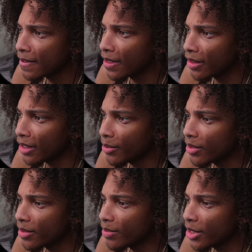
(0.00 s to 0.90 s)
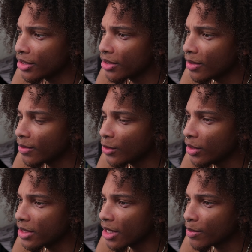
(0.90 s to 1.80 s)
Okay, bitch, you
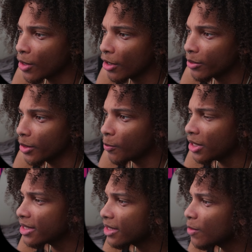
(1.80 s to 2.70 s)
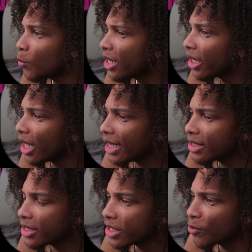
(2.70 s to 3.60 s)
can stop talking to me. What is what
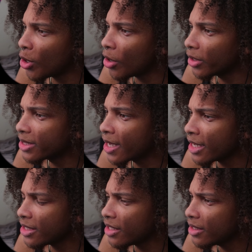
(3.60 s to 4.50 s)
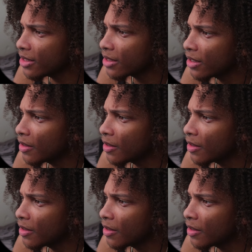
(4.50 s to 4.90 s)
lines this wall? Intestines?